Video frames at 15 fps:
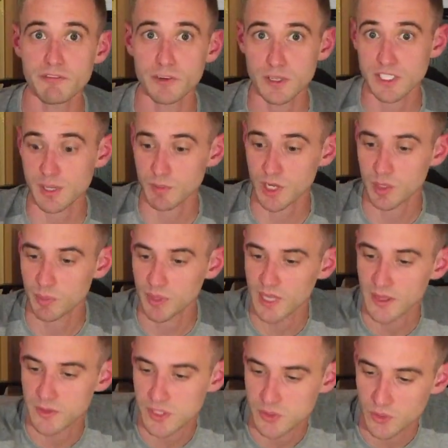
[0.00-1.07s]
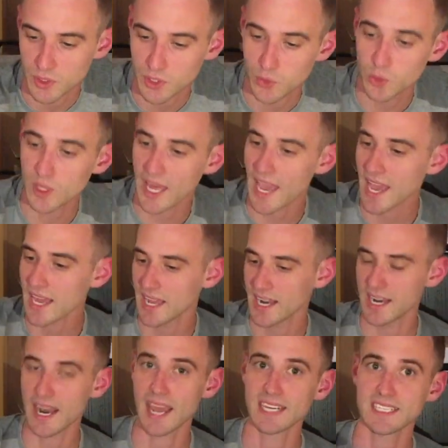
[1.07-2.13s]
First, I'm going to pull out this really cool hat,
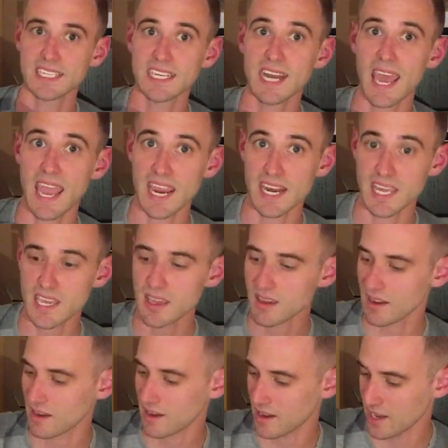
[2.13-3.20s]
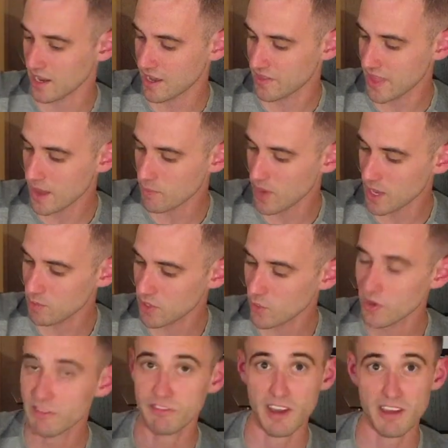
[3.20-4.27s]
1980. That may be
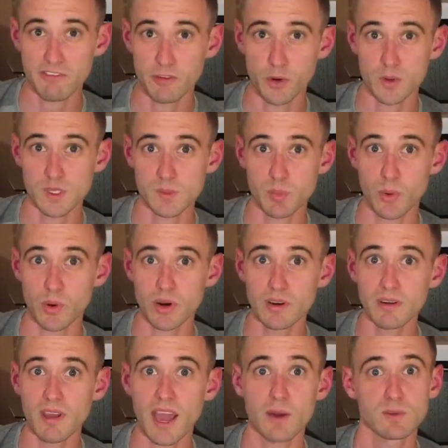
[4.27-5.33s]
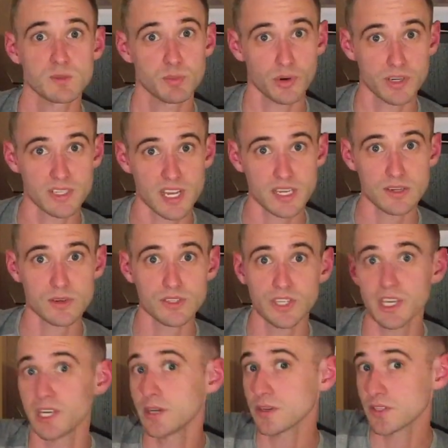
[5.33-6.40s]
when 5'4" was born. I was born 10 years
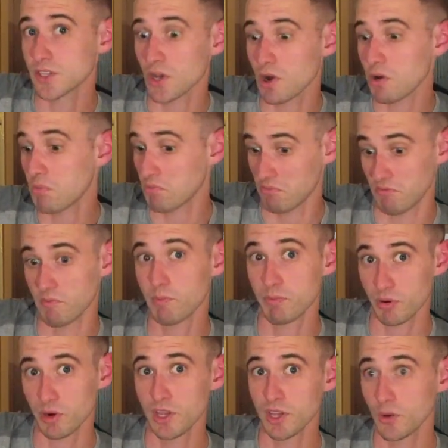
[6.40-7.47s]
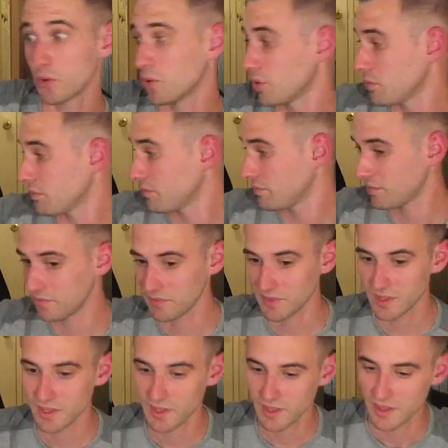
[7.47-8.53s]
later, so pretty cool.
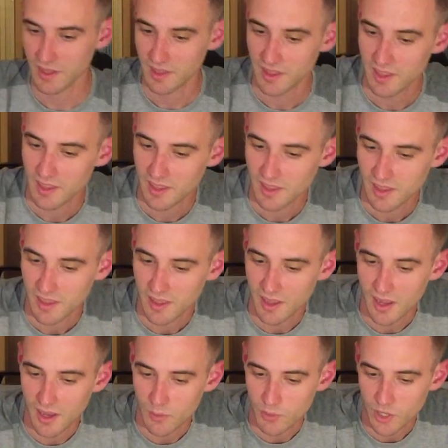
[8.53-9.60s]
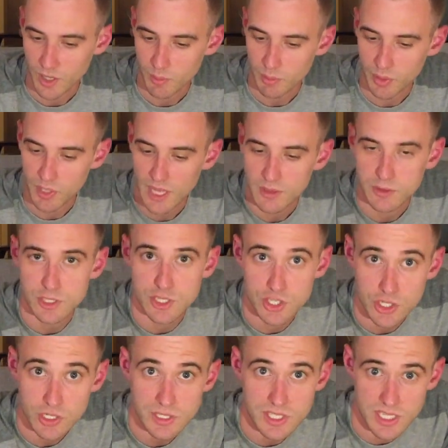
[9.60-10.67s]
We're going to pull out the
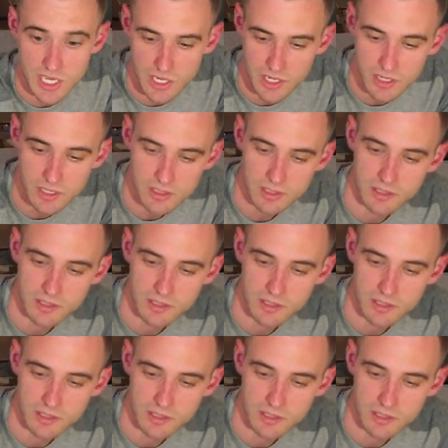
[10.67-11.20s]
shirts here.